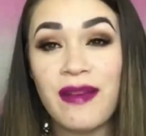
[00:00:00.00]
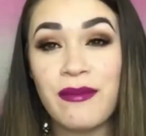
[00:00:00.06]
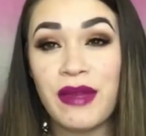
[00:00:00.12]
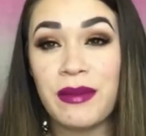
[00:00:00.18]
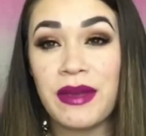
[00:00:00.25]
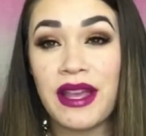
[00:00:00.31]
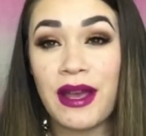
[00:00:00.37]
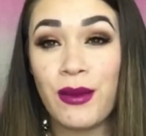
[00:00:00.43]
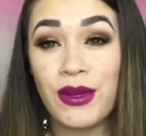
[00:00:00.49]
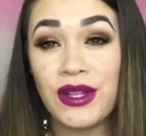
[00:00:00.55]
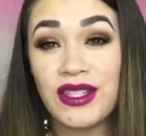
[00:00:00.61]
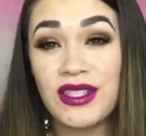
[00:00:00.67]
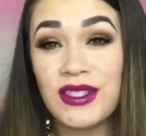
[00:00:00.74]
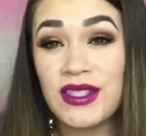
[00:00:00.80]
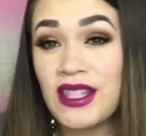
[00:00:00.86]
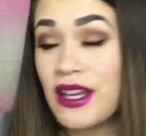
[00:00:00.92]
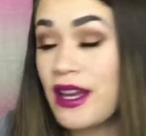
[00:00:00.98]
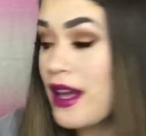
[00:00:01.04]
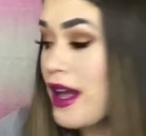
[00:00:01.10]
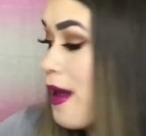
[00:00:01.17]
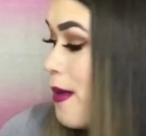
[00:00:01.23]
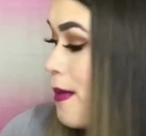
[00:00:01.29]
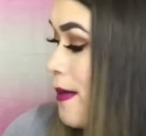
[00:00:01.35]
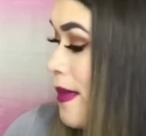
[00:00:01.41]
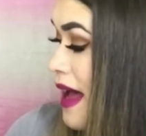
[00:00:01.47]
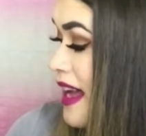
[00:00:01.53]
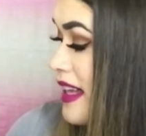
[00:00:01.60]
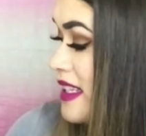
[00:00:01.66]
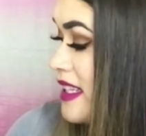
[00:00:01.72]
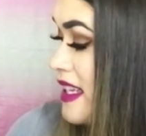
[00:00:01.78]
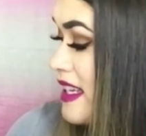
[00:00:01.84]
Maybe I will do a look, but